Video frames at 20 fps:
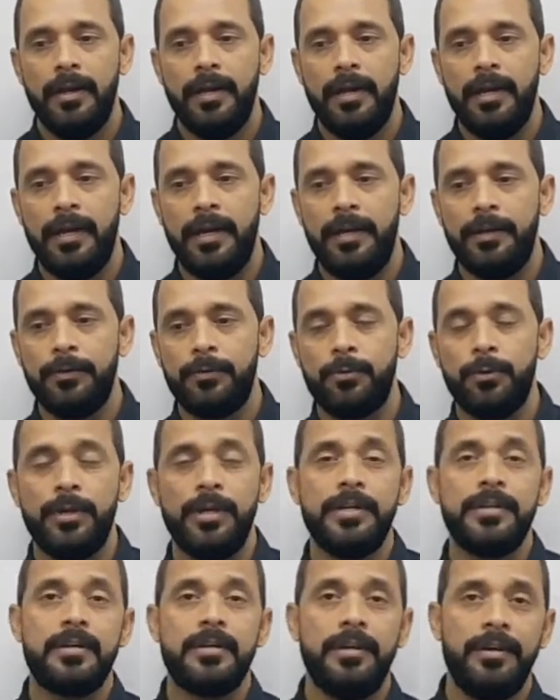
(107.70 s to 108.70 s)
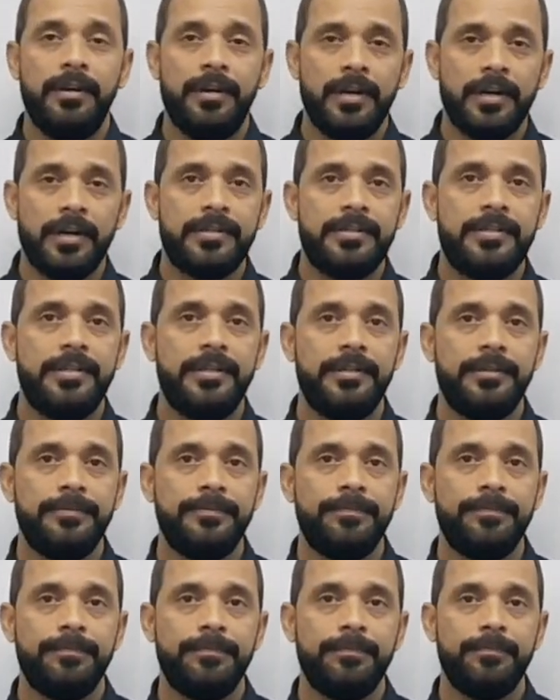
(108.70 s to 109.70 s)
and couldn't conduct
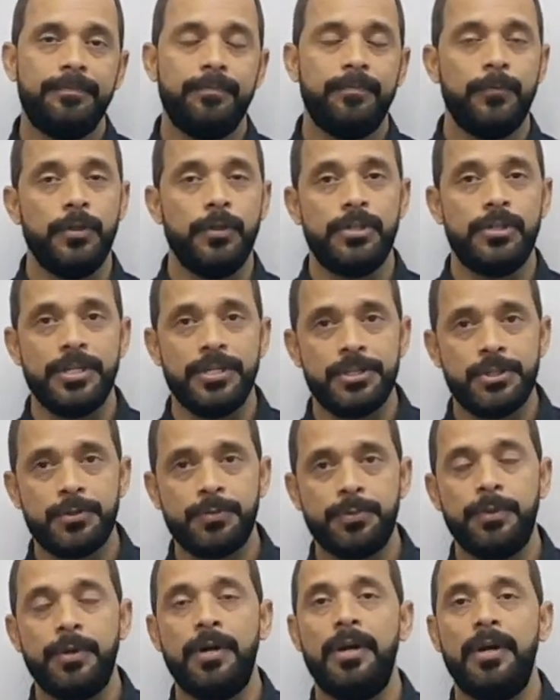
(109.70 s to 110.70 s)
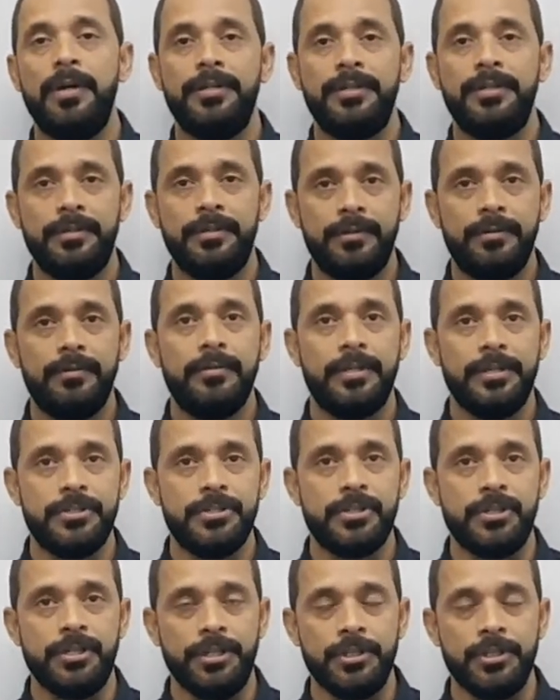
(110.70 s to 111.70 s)
the test
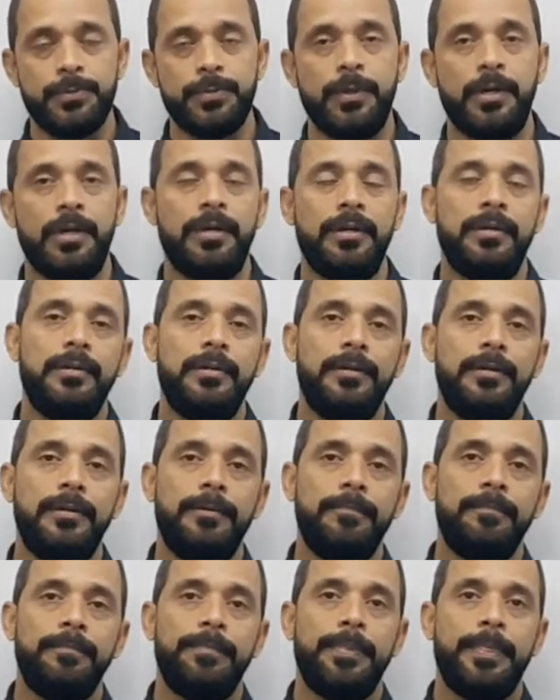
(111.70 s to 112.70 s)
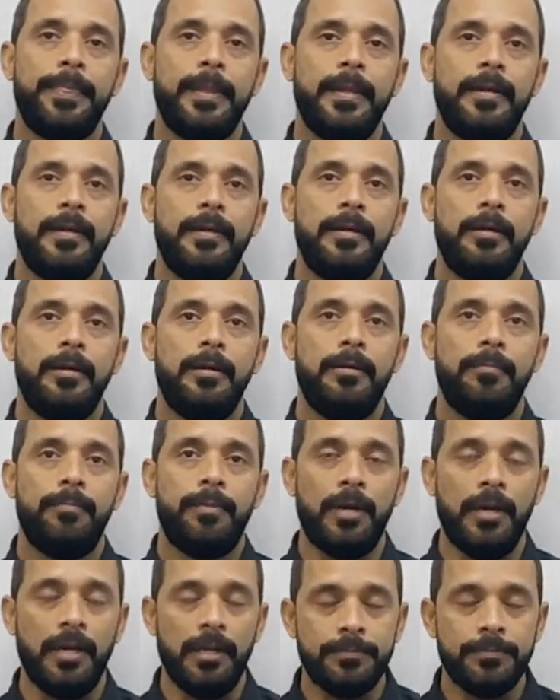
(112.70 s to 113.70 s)
series for
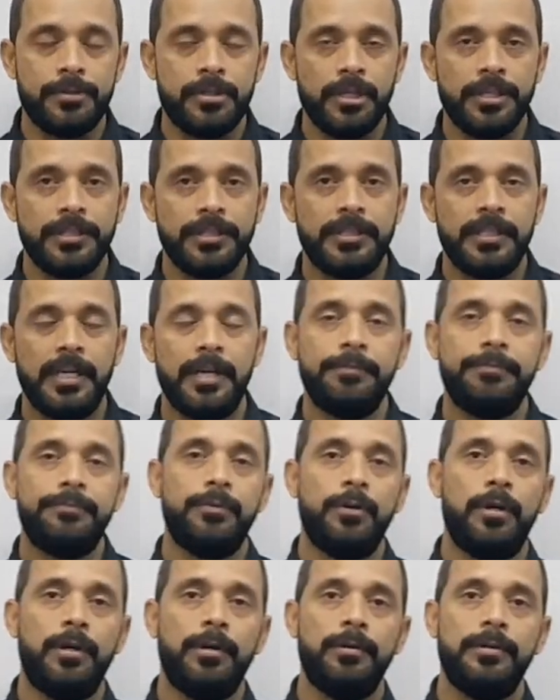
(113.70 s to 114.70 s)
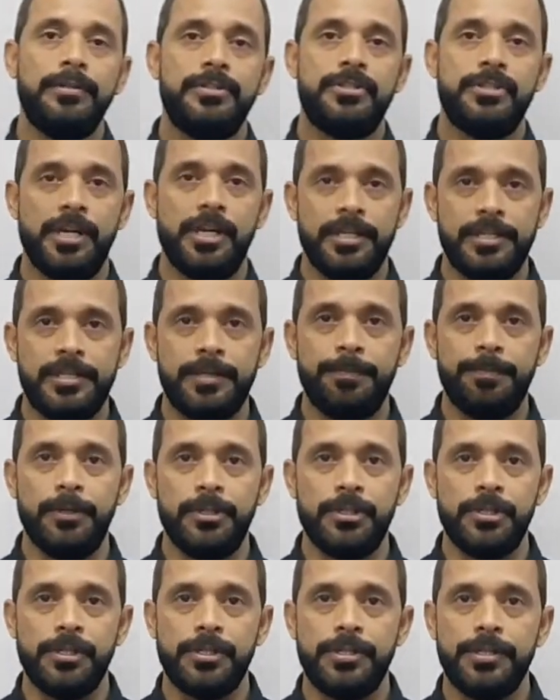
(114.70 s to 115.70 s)
prelims exam for GIC
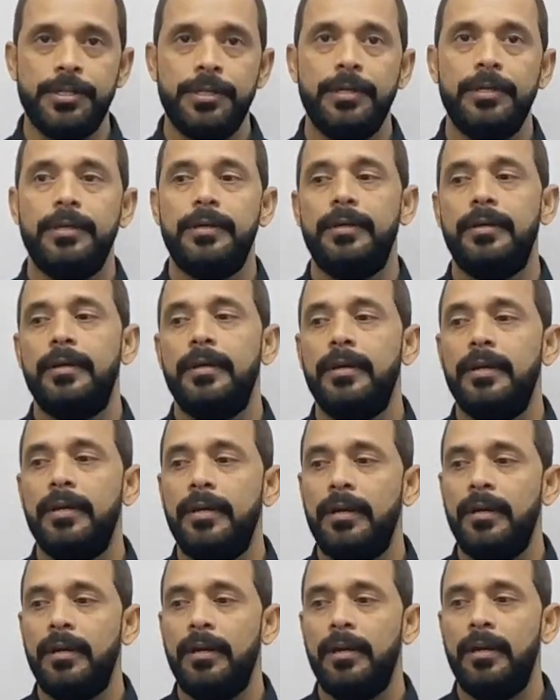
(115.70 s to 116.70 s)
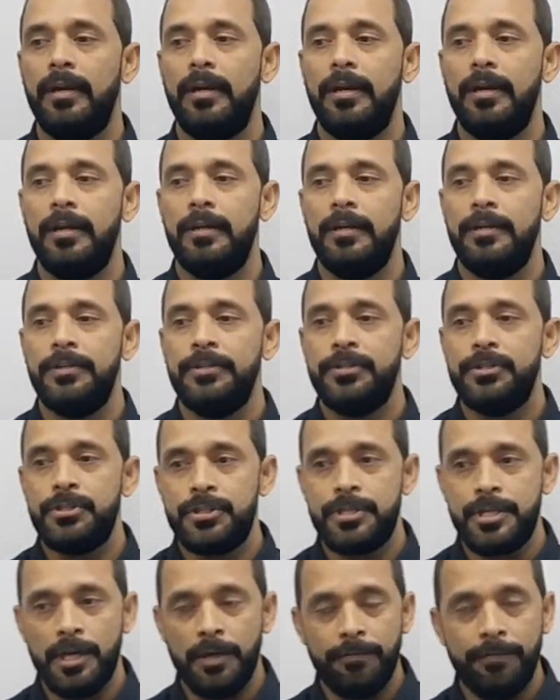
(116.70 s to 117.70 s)
PGT.
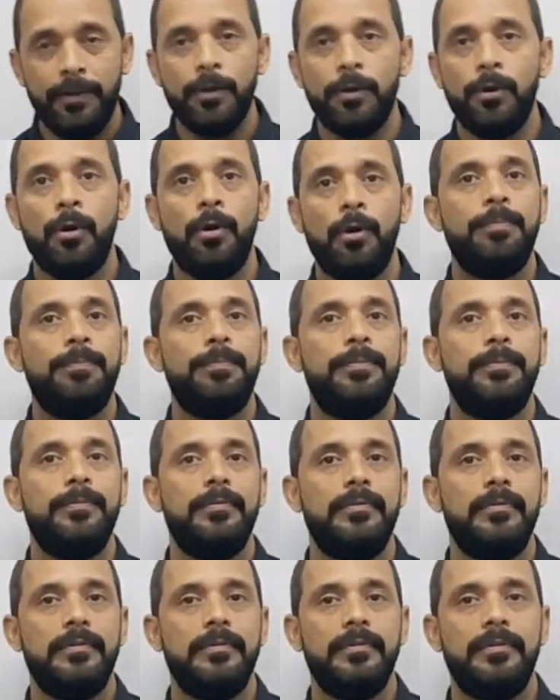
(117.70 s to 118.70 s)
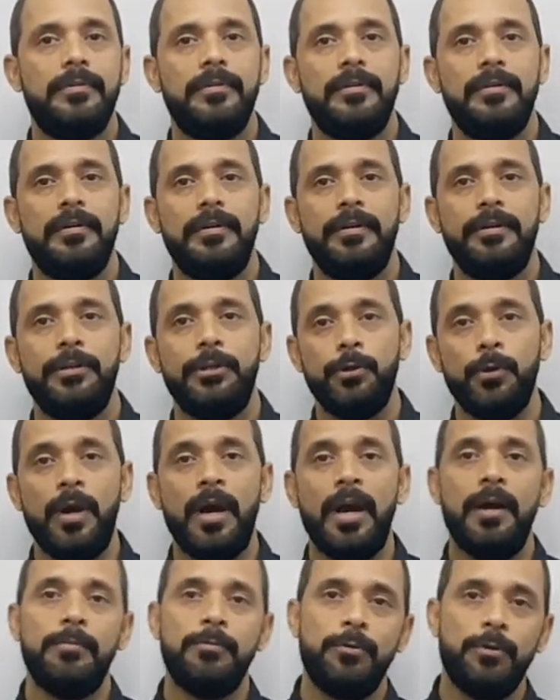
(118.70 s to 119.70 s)
Still we hope you
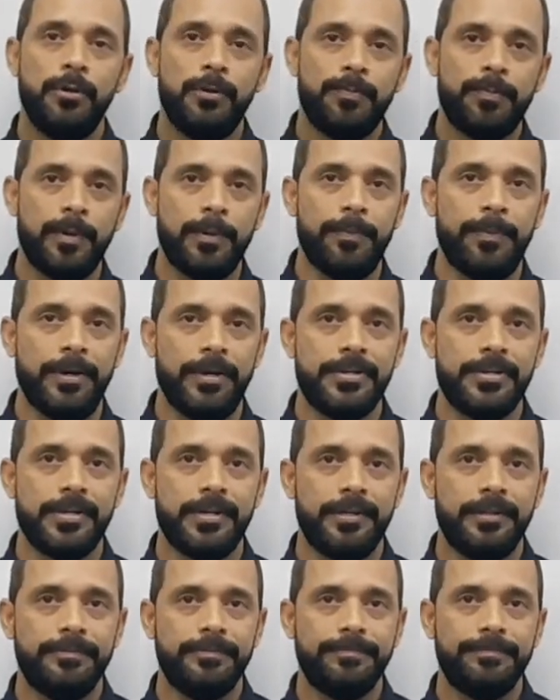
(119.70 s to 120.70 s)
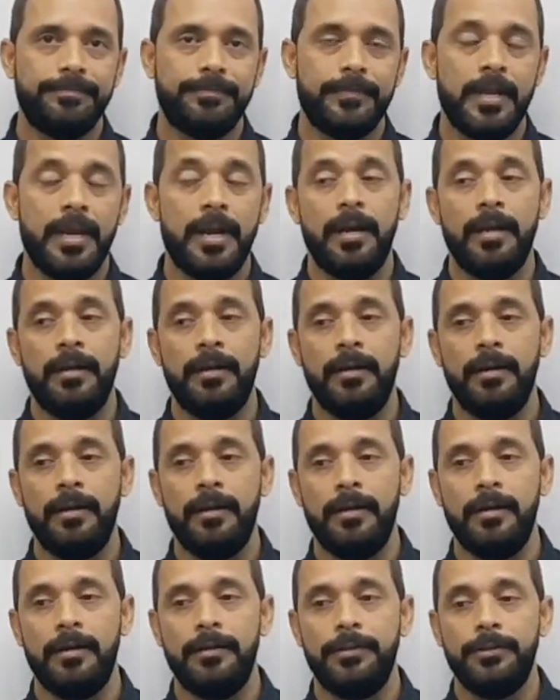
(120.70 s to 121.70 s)
have good preparation and
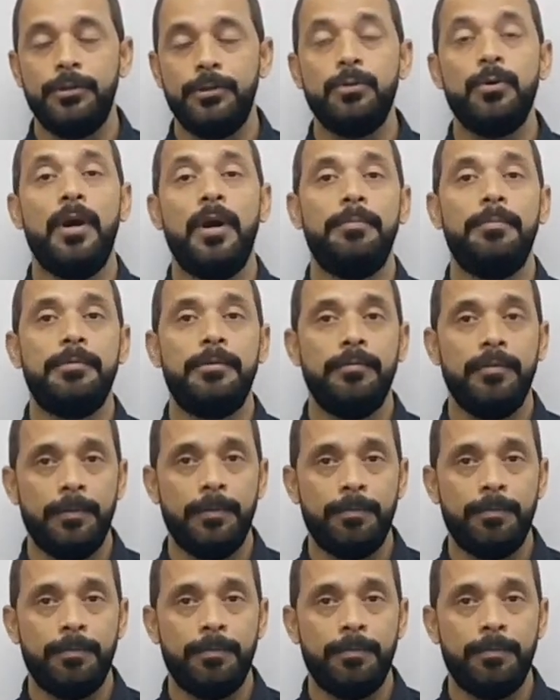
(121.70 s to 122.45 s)
you have given